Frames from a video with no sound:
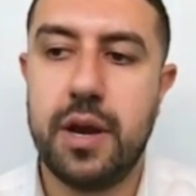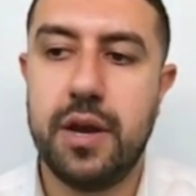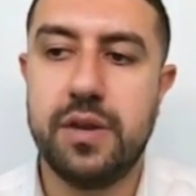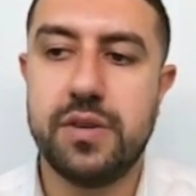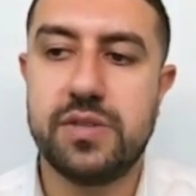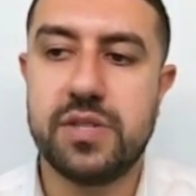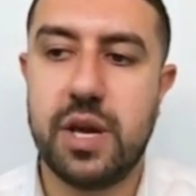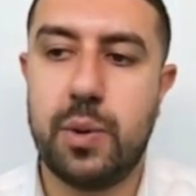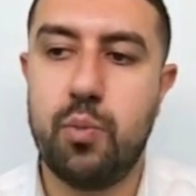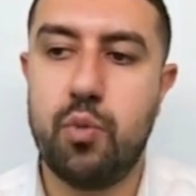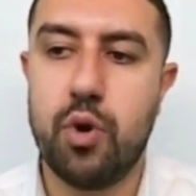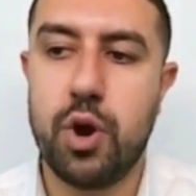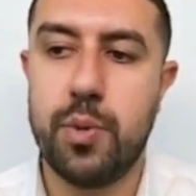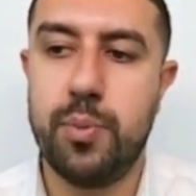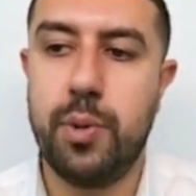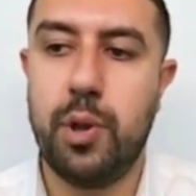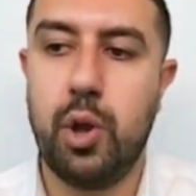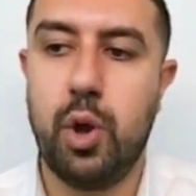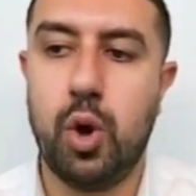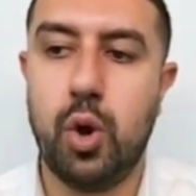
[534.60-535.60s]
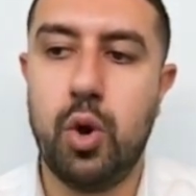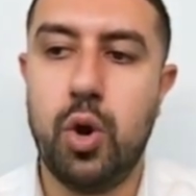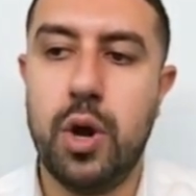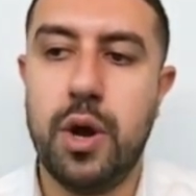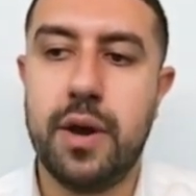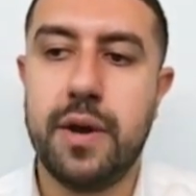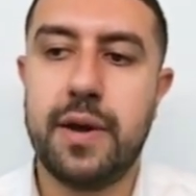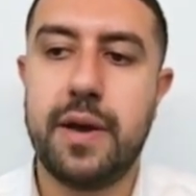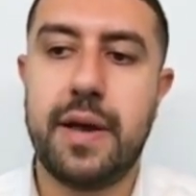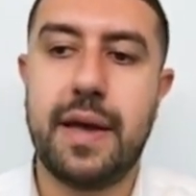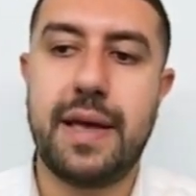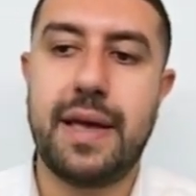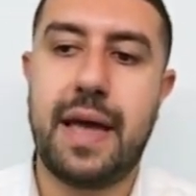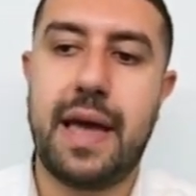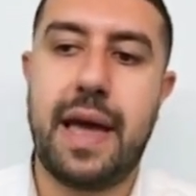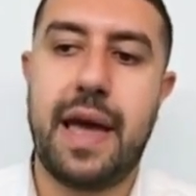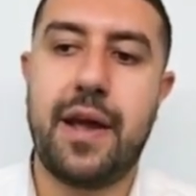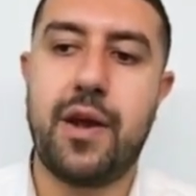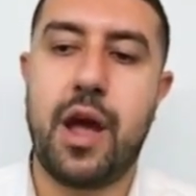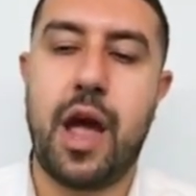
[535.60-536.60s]
somewhere below
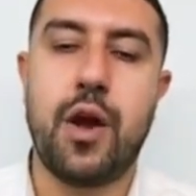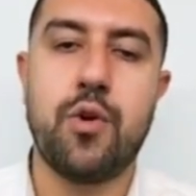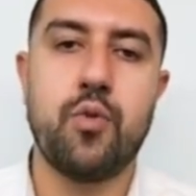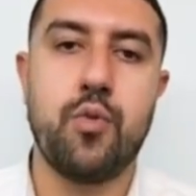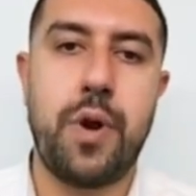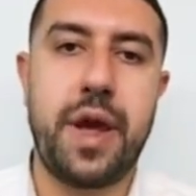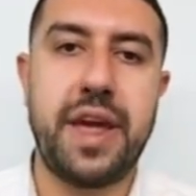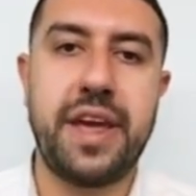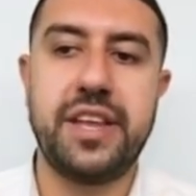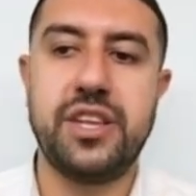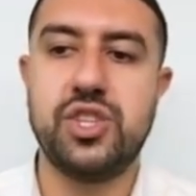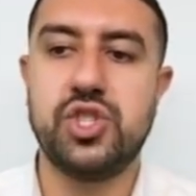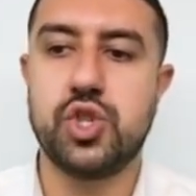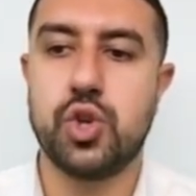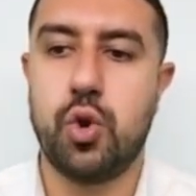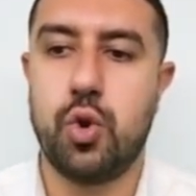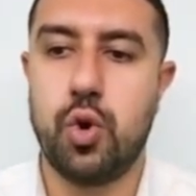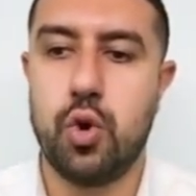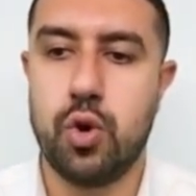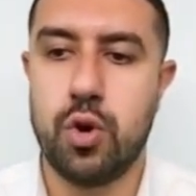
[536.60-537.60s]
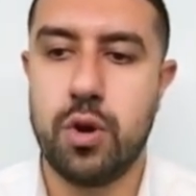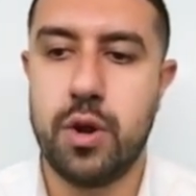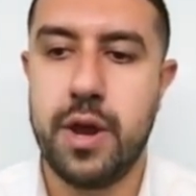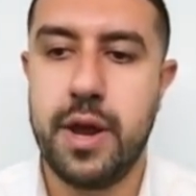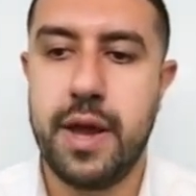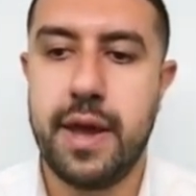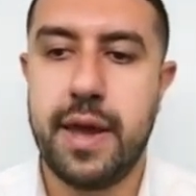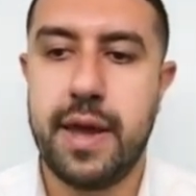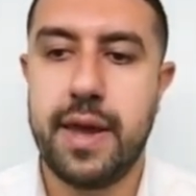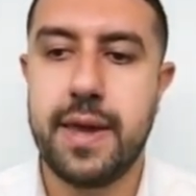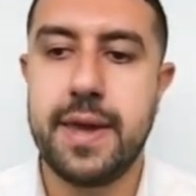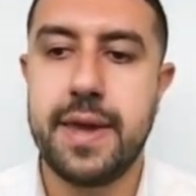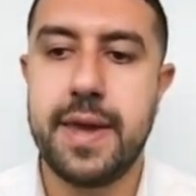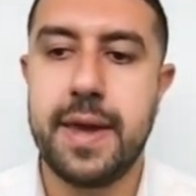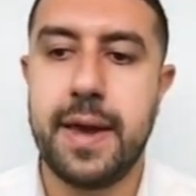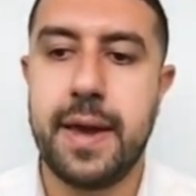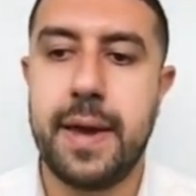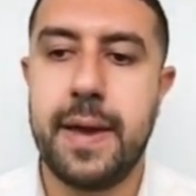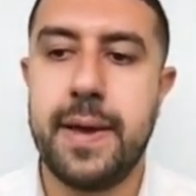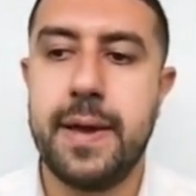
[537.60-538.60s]
a range or
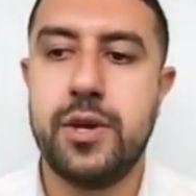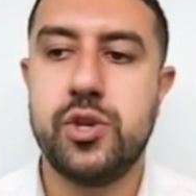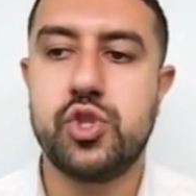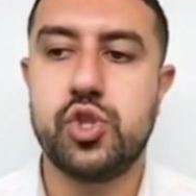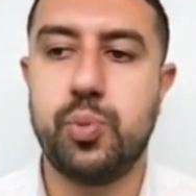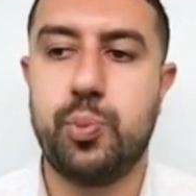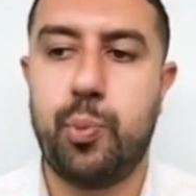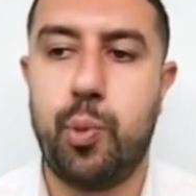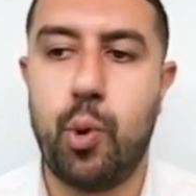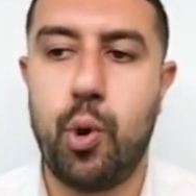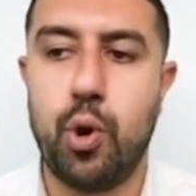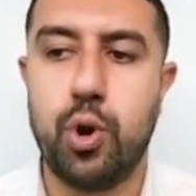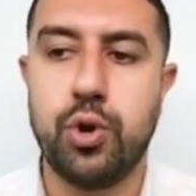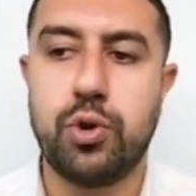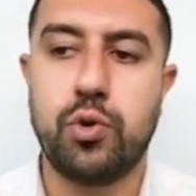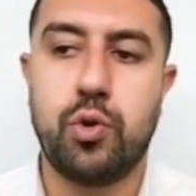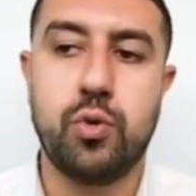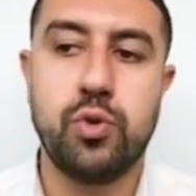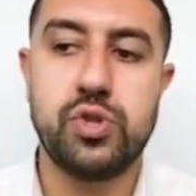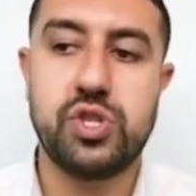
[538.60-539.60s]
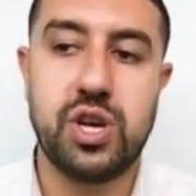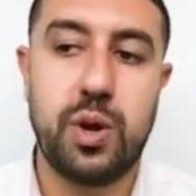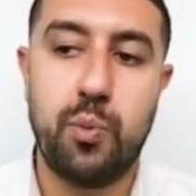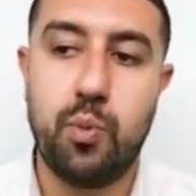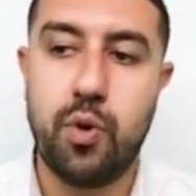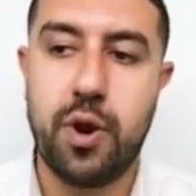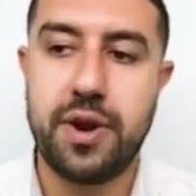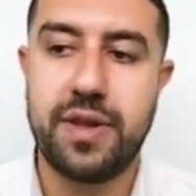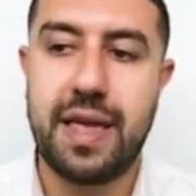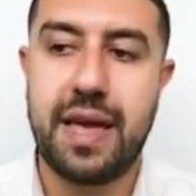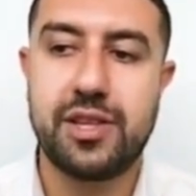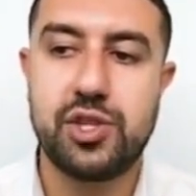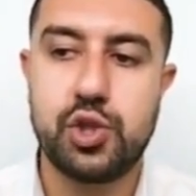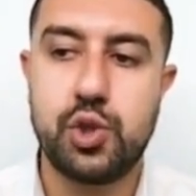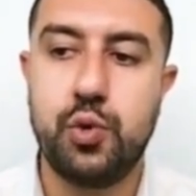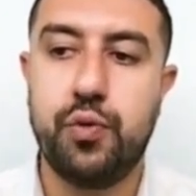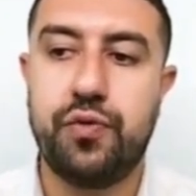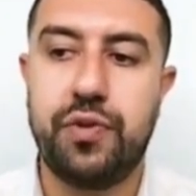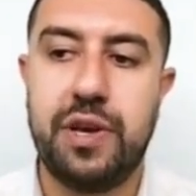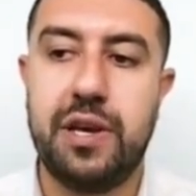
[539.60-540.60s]
a support or somewhere that
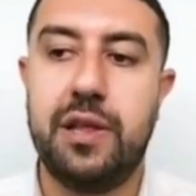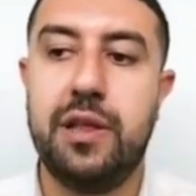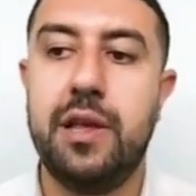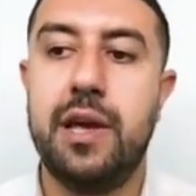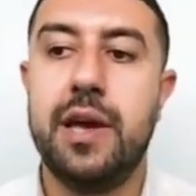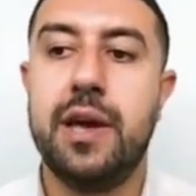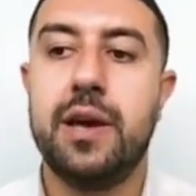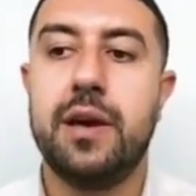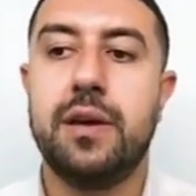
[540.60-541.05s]
you feel